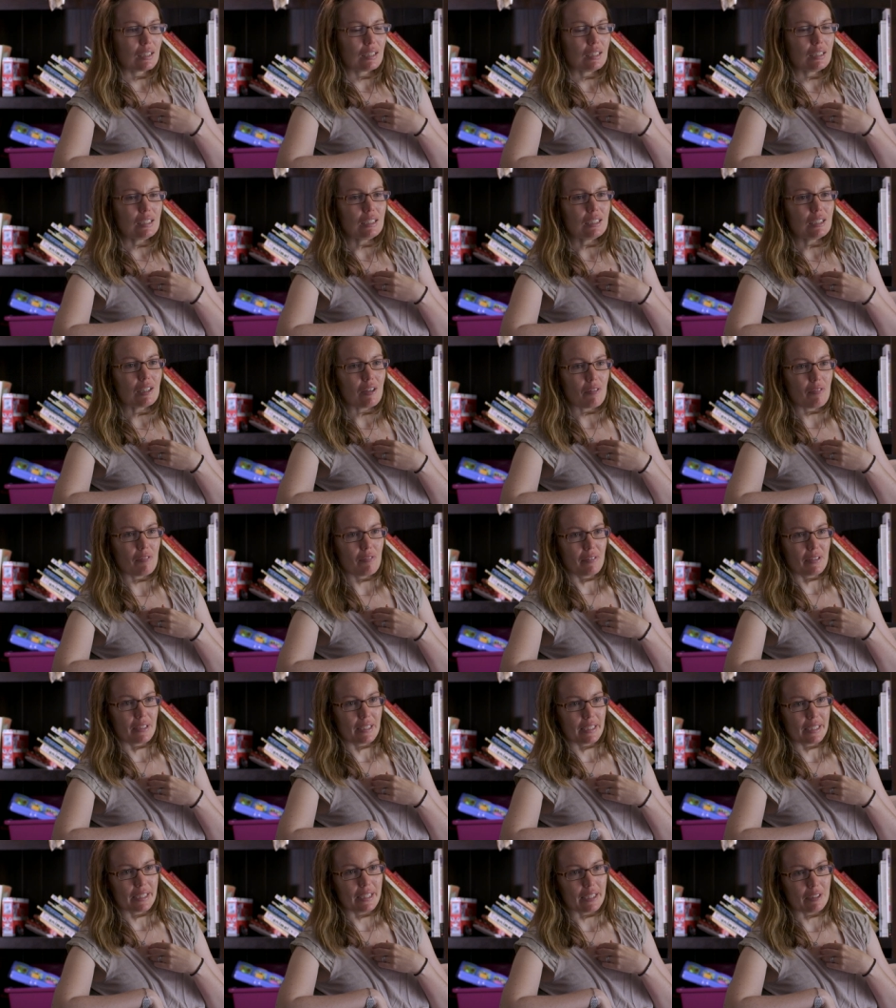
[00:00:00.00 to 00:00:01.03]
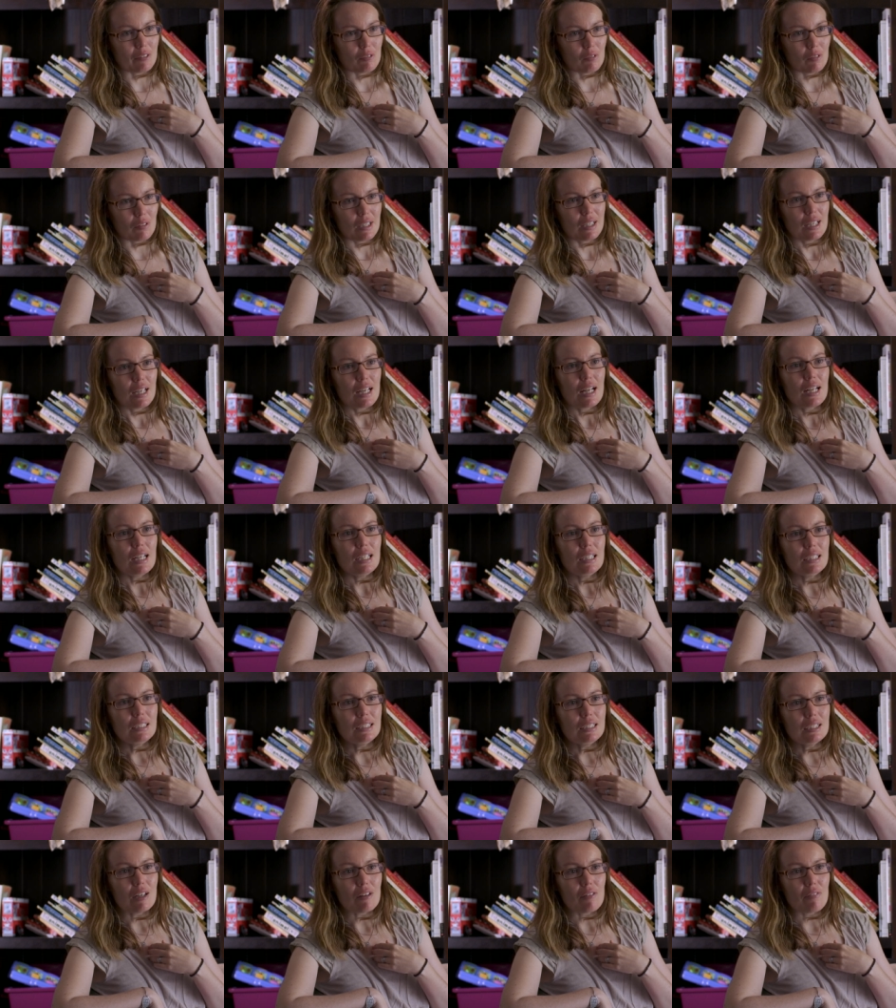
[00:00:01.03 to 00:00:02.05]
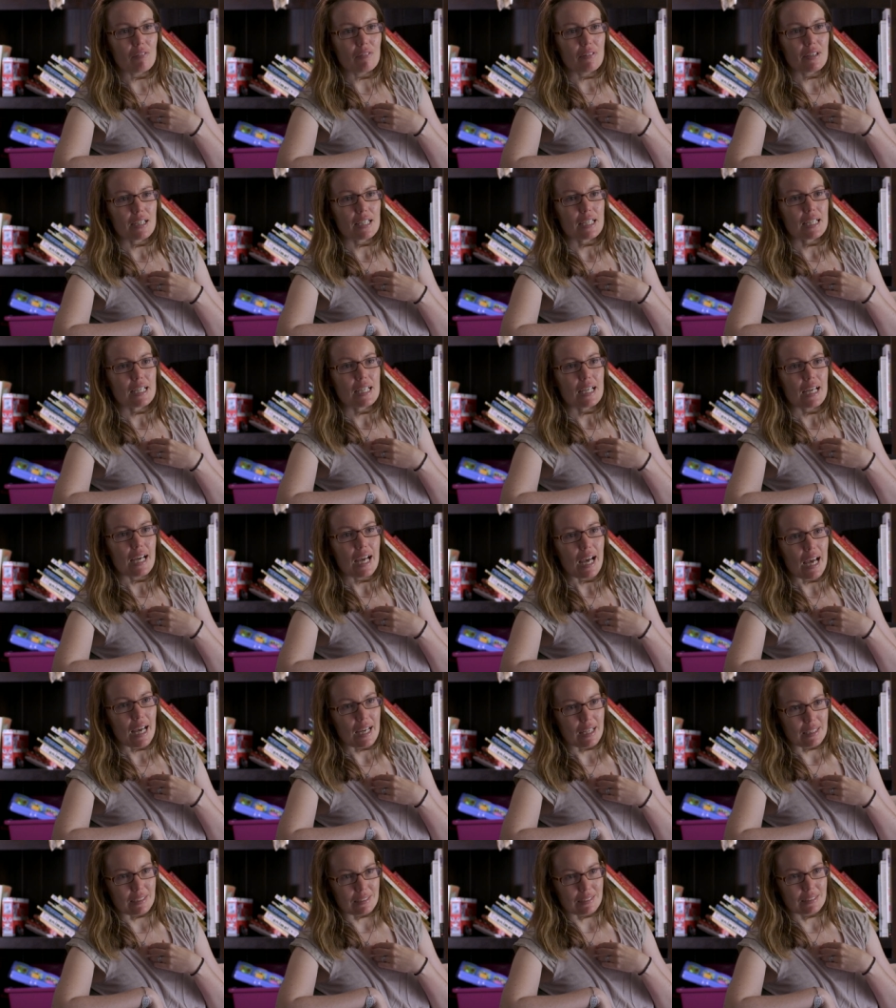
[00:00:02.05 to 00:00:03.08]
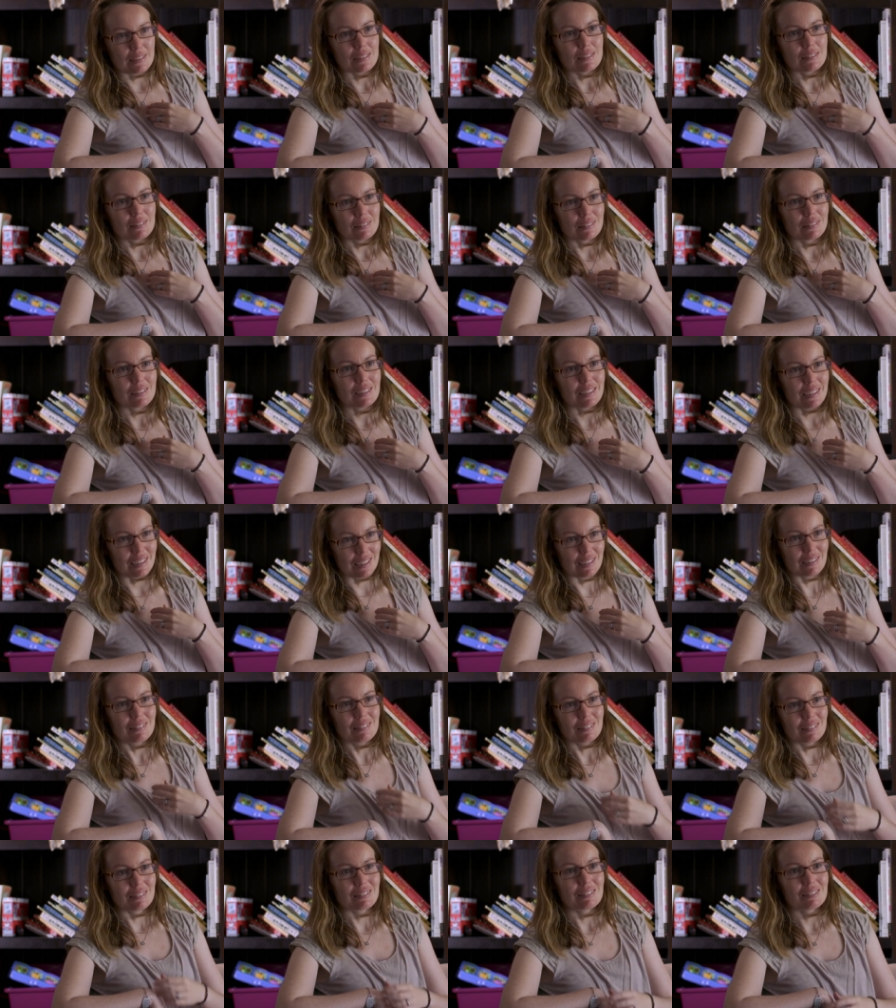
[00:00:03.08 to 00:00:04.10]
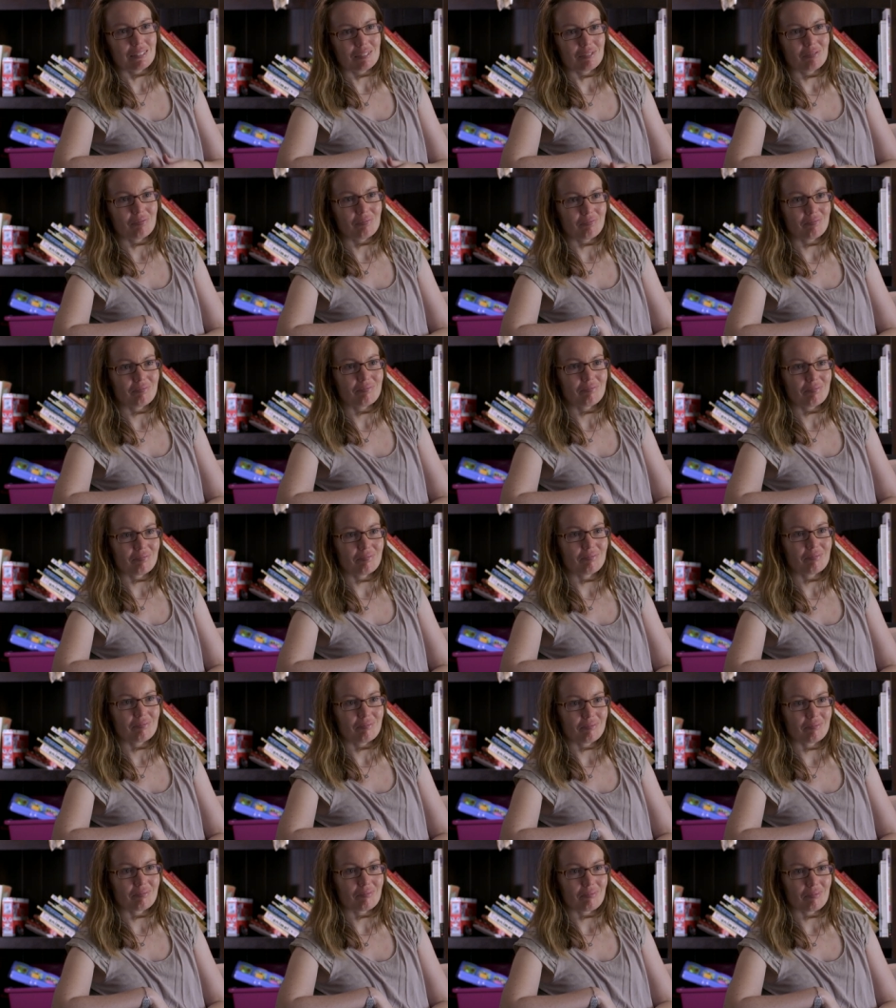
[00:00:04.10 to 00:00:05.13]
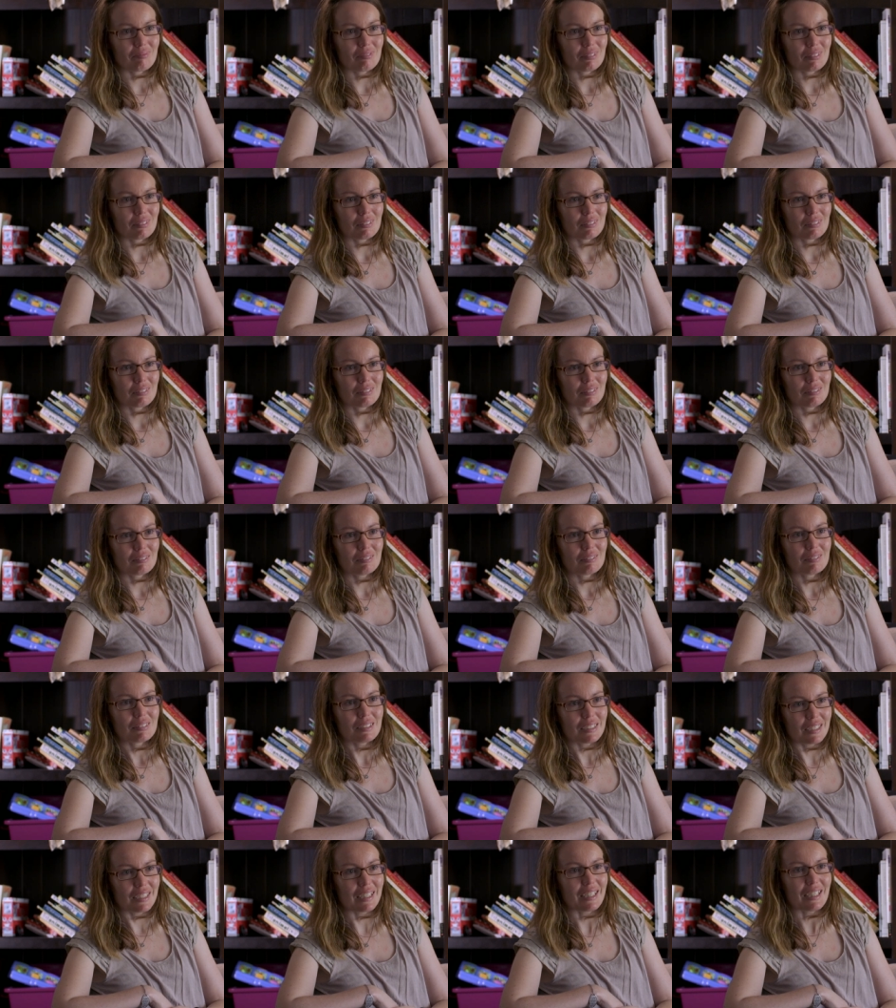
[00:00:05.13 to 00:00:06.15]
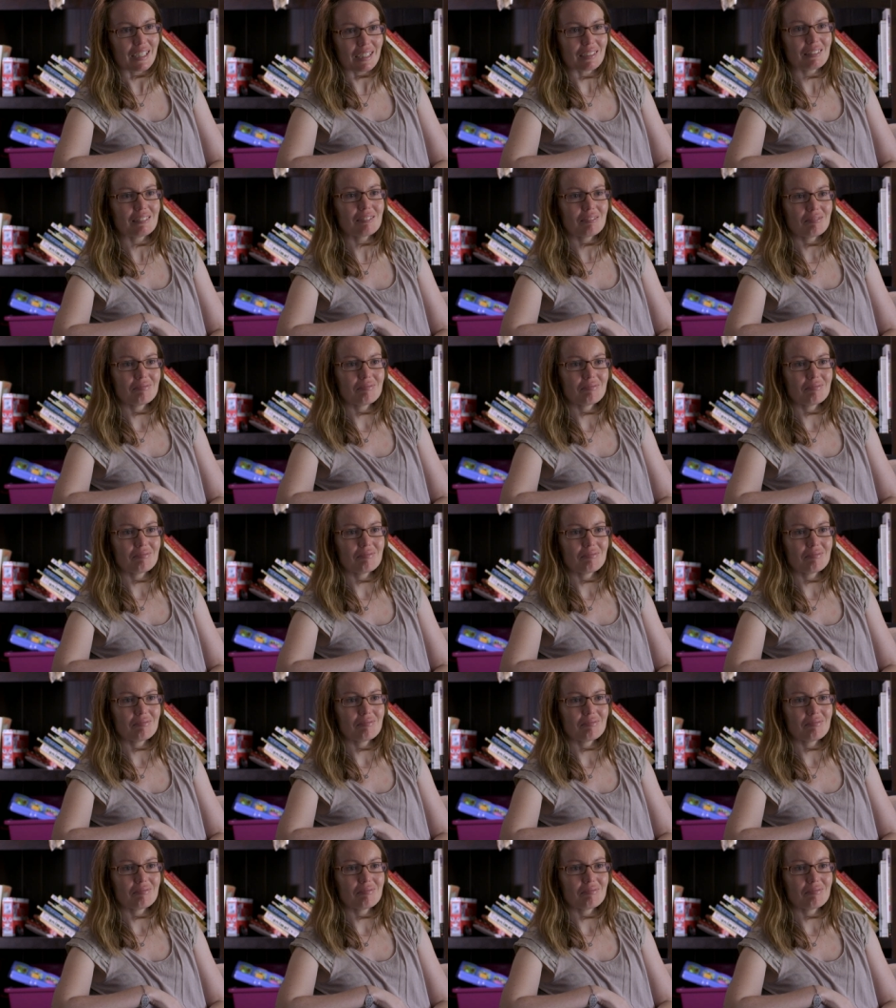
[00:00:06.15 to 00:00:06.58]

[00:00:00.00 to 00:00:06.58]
love you. Love it. Yes. You love it? Yeah.